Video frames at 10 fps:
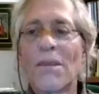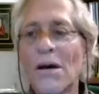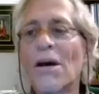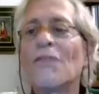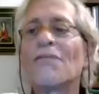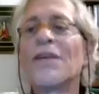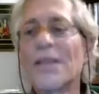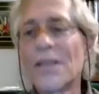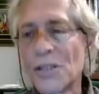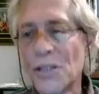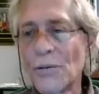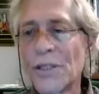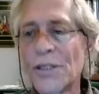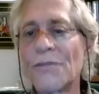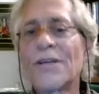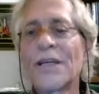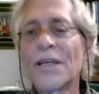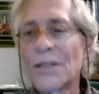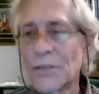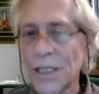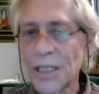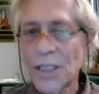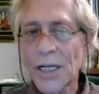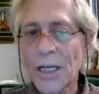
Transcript: of the intuitive, the inner teaching.